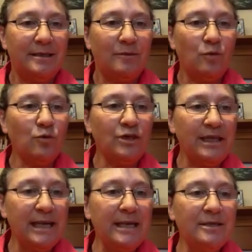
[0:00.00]
will
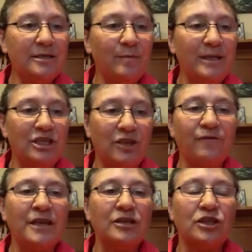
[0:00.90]
need to be
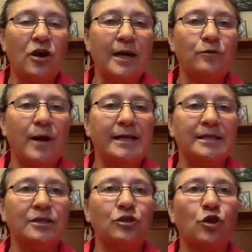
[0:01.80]
shifting sideways
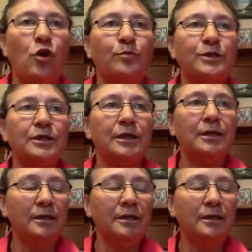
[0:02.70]
in jobs